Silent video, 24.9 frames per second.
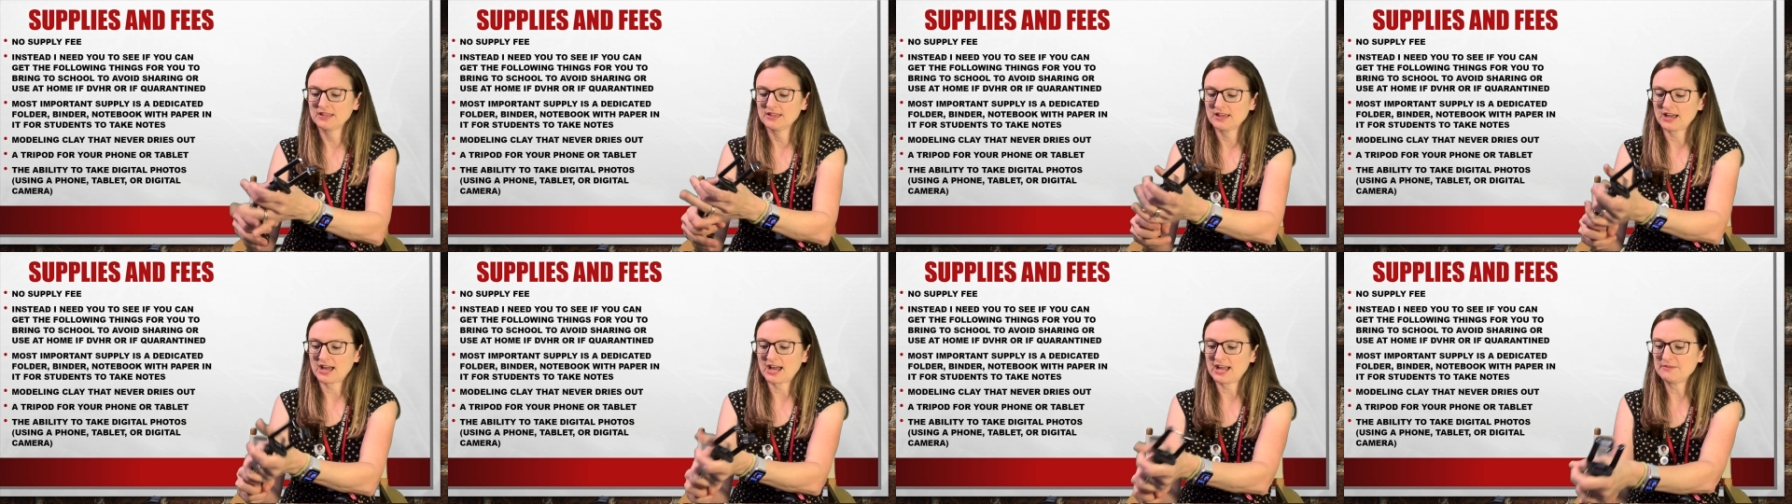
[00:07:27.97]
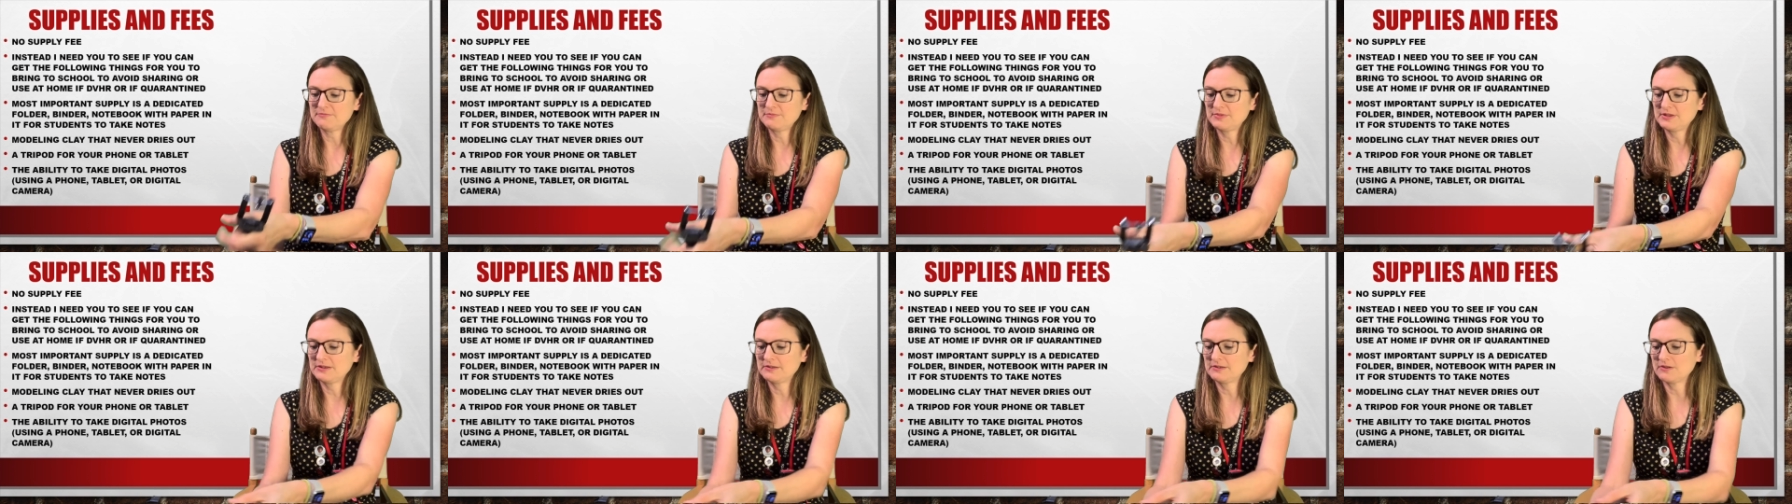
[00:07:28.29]
I've
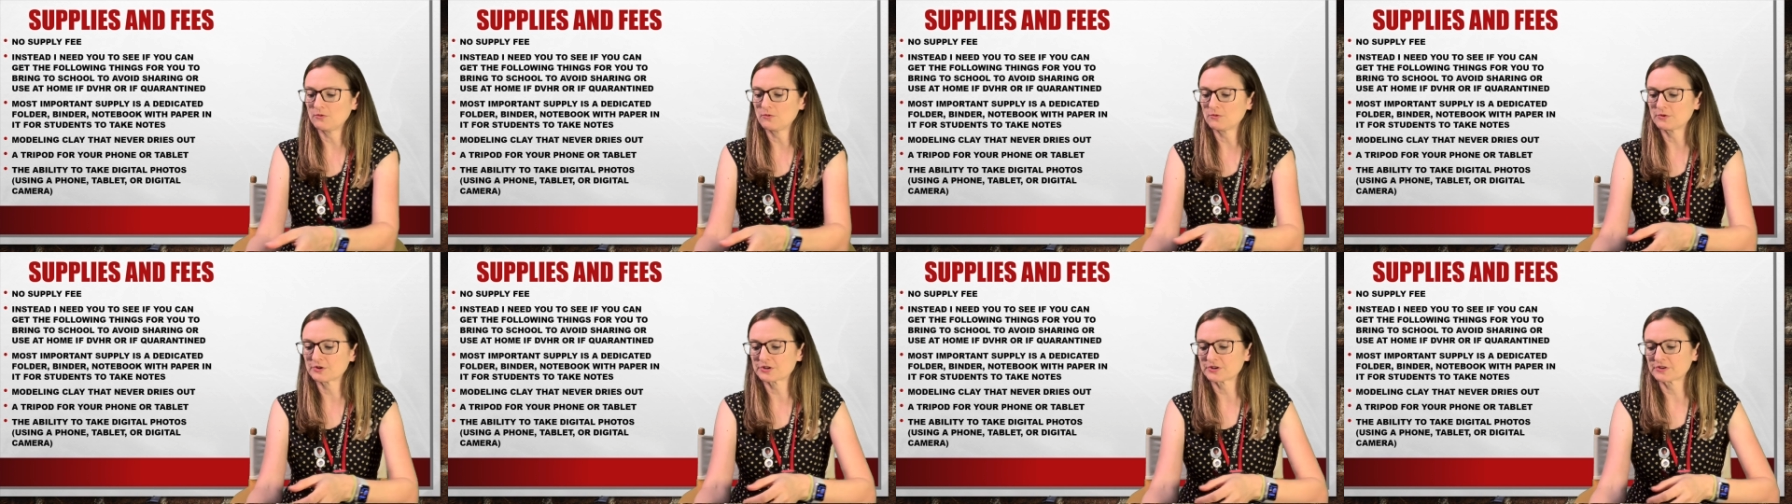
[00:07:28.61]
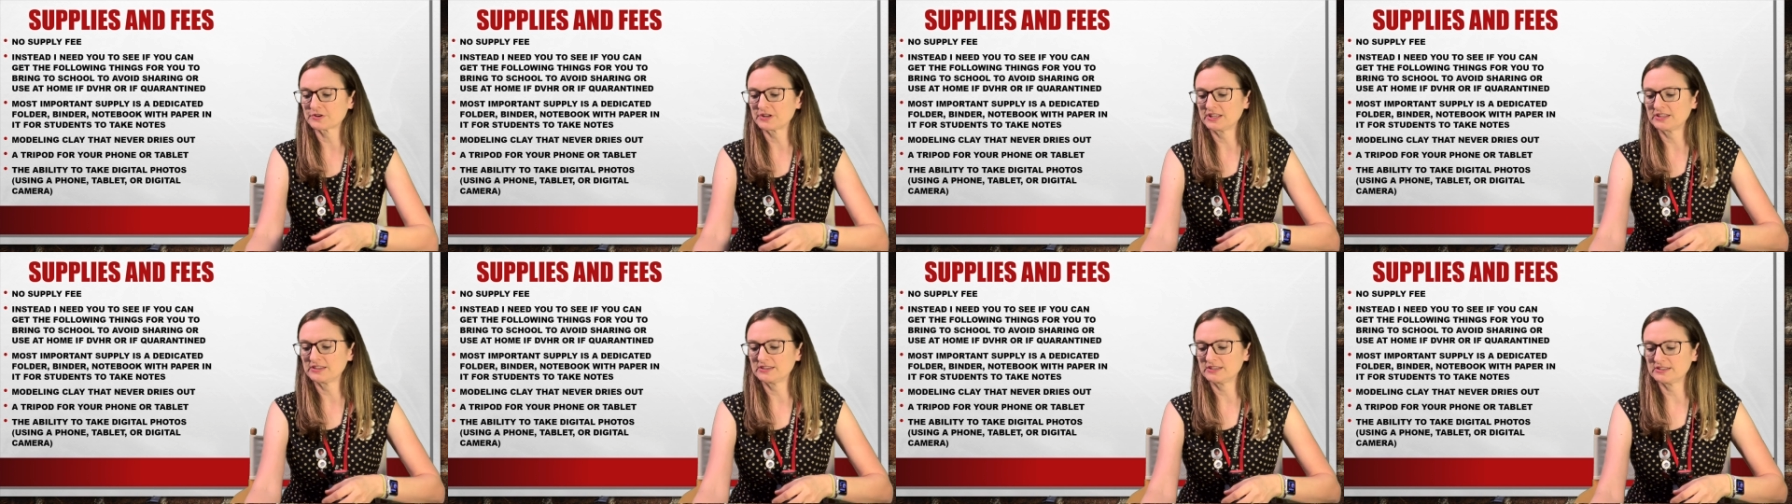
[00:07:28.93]
been
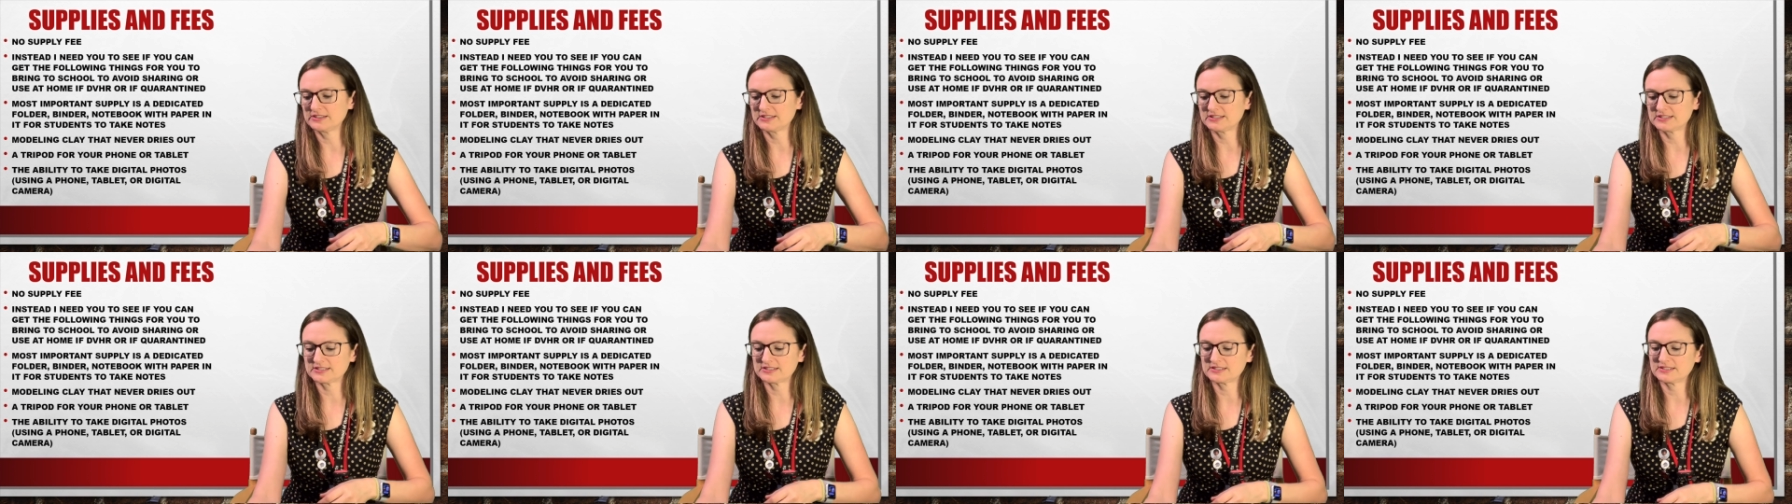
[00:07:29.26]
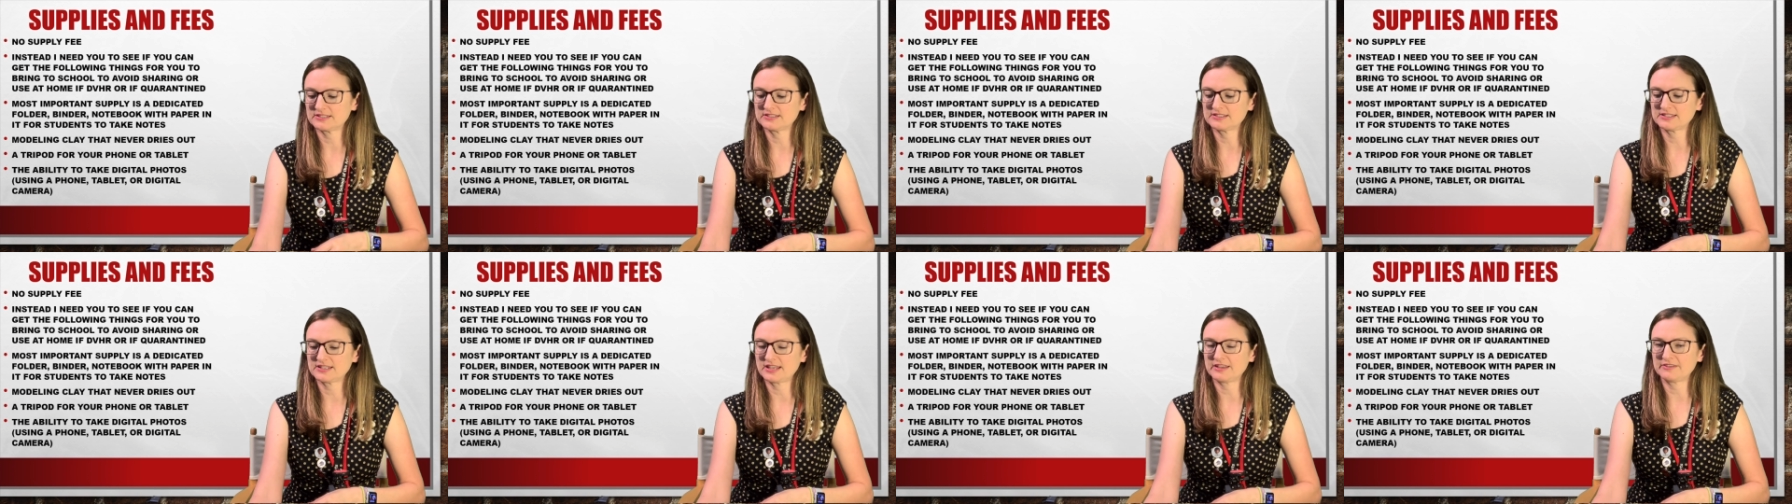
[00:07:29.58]
ordering this
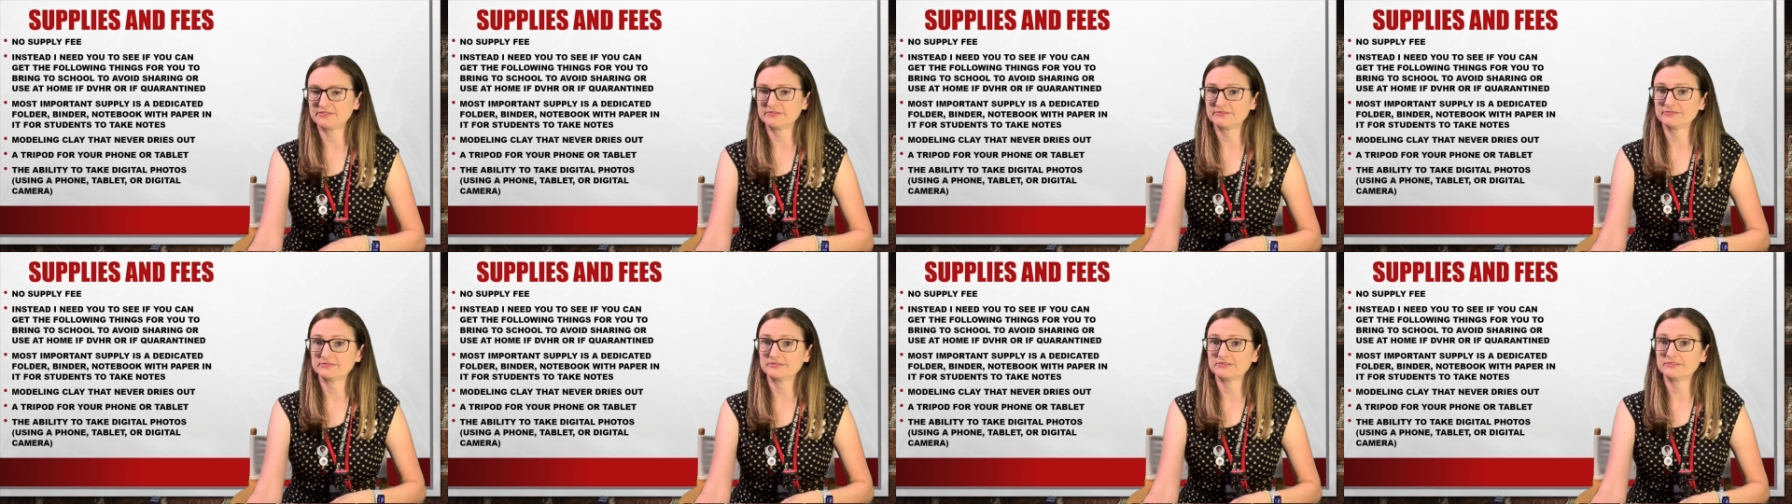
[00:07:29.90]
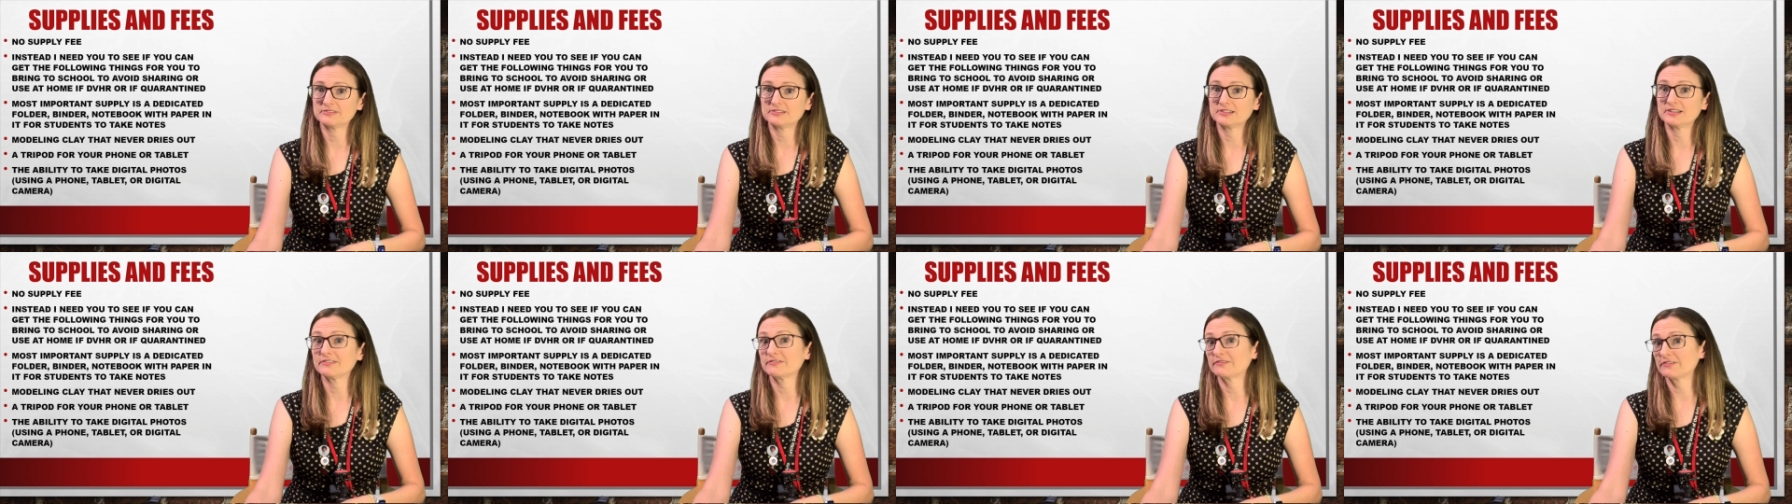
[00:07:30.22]
set
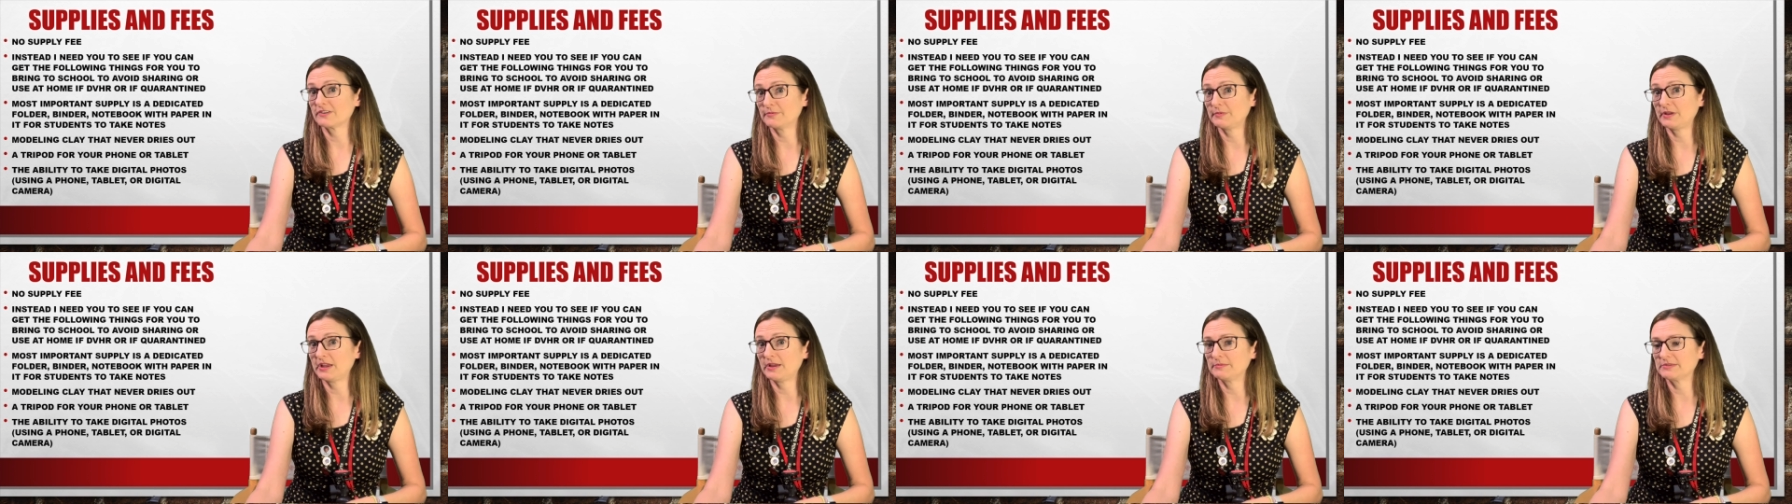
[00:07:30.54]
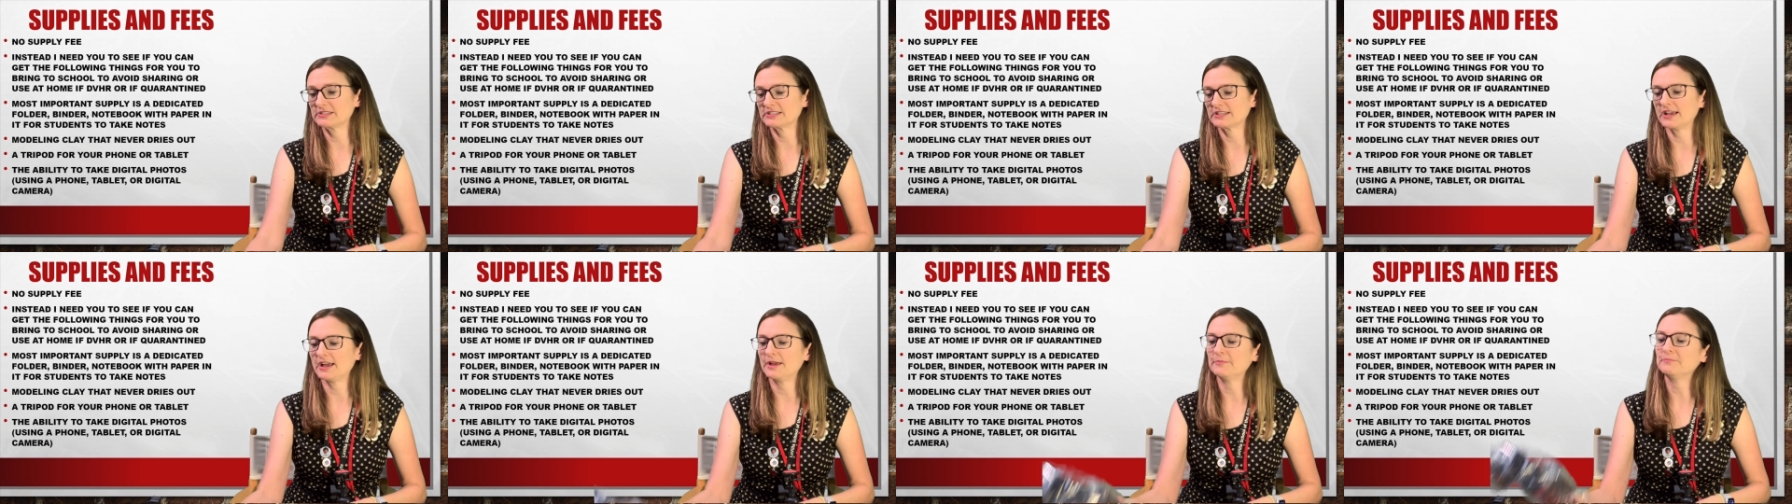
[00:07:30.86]
from
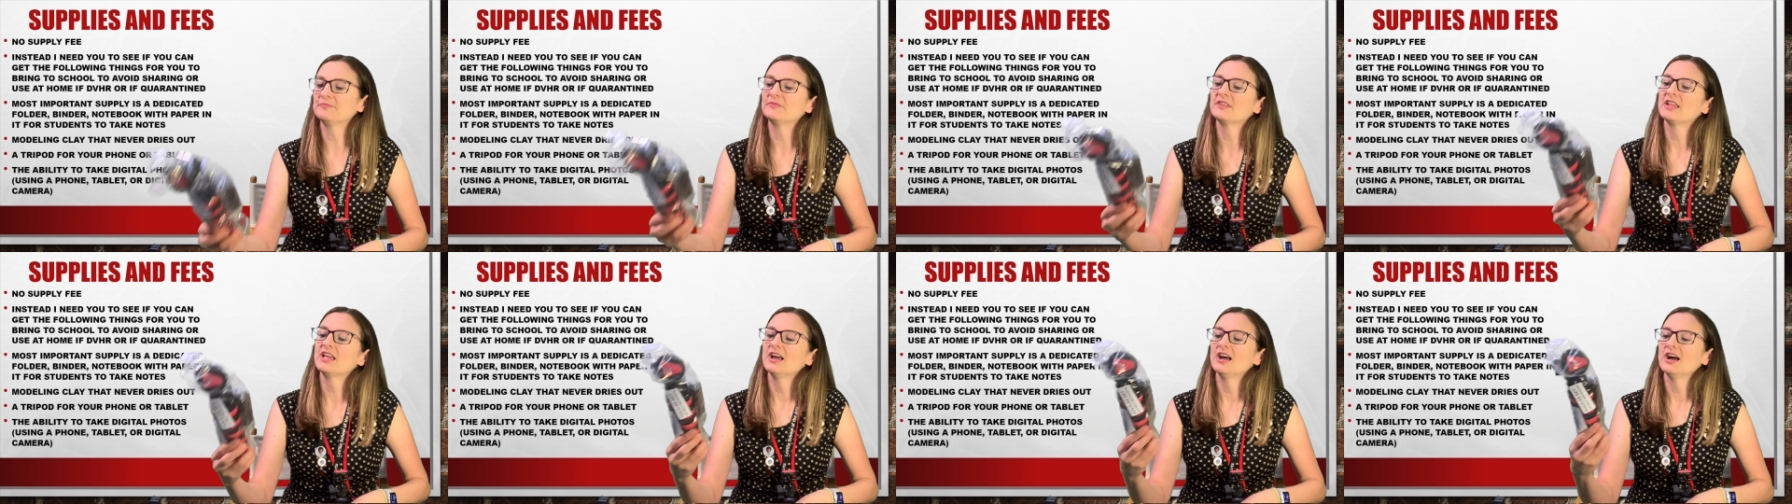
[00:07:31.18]
Amazon.